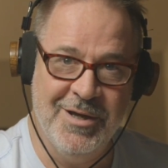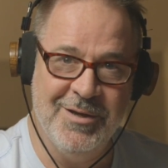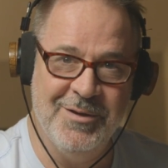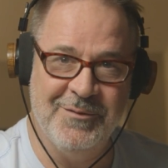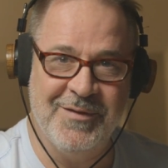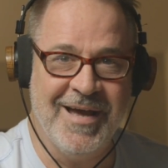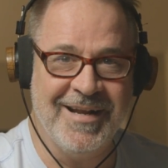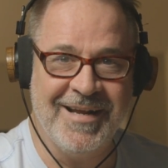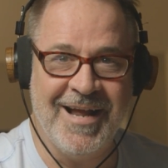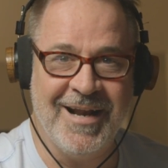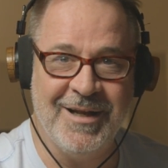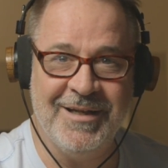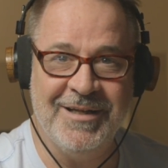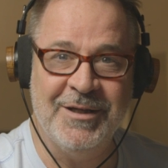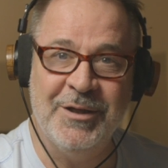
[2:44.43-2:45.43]
You've kind of got to
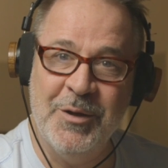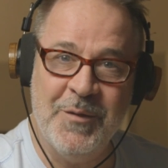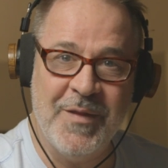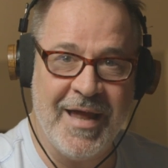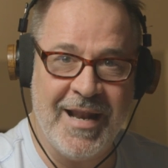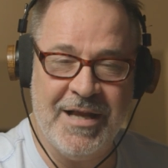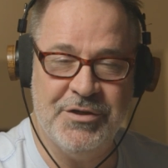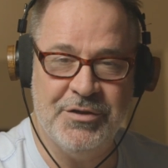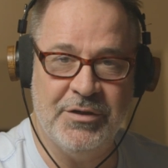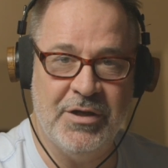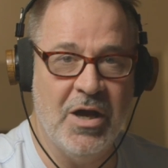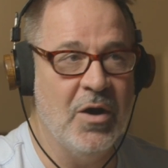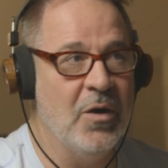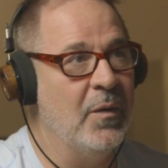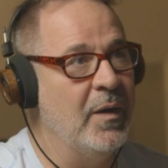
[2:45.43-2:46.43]
do that as you
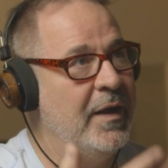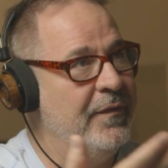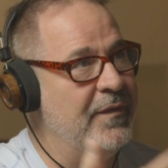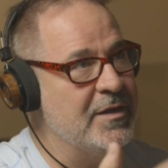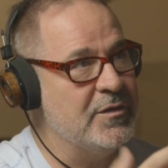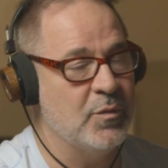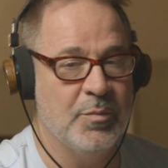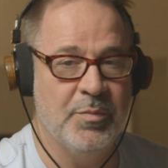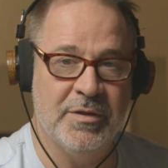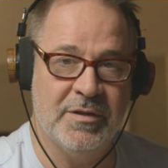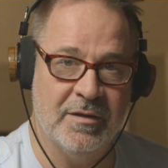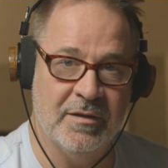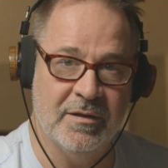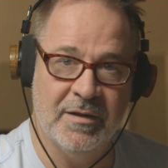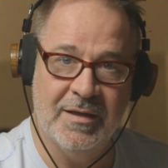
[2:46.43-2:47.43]
go, and this will put
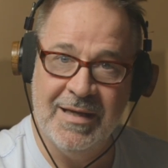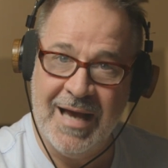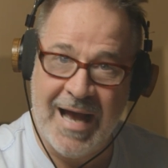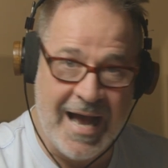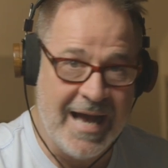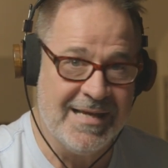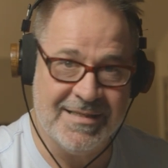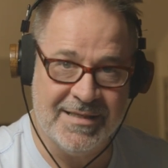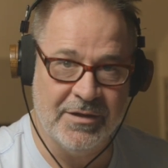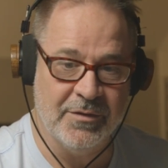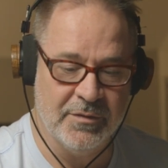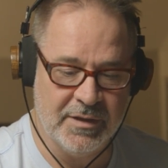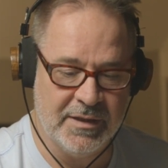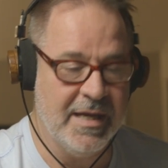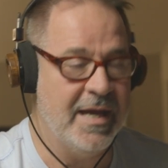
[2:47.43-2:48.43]
the icing on
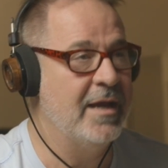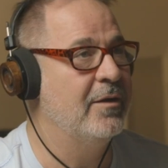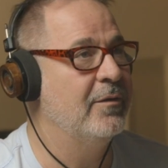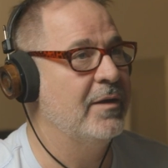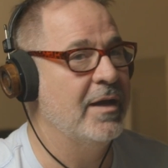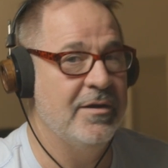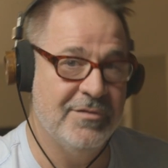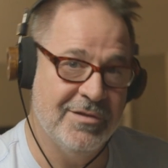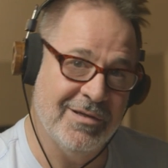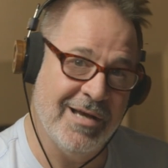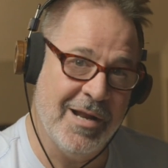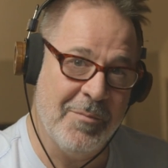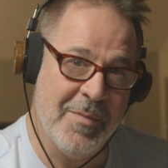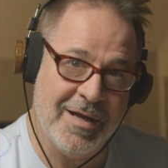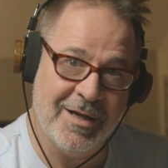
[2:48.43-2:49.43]
the cake. Okay, you still got
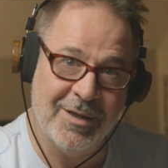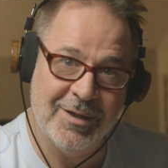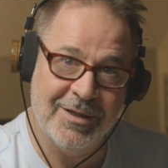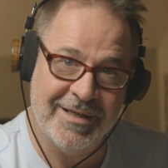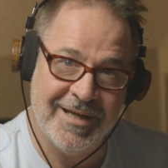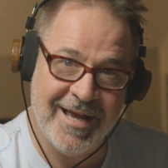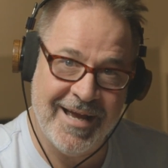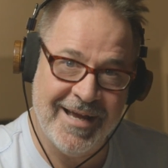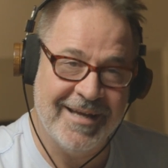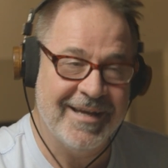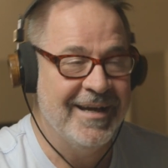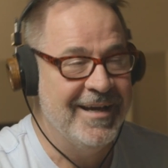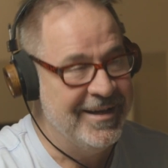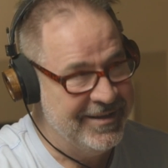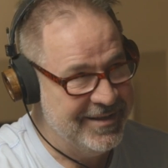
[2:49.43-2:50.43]
to make a good cake.
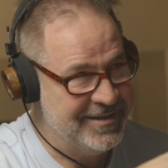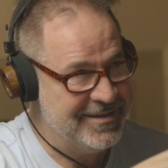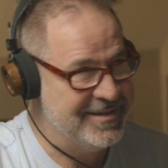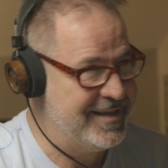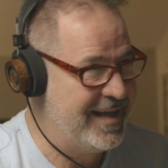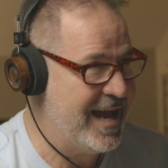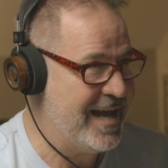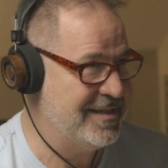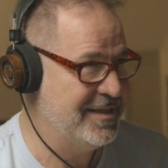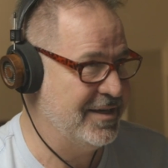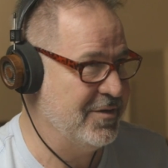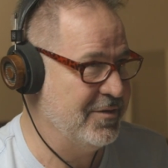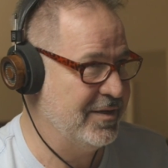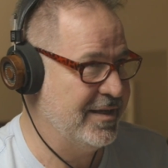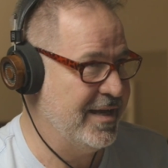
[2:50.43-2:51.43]
This is the icing
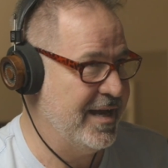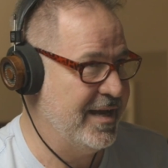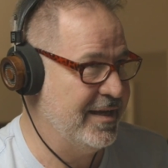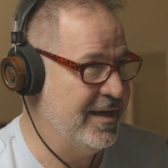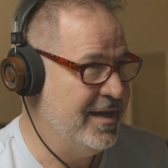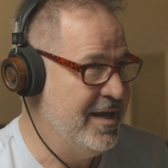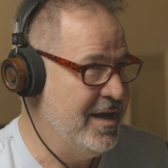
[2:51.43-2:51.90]
on the cake.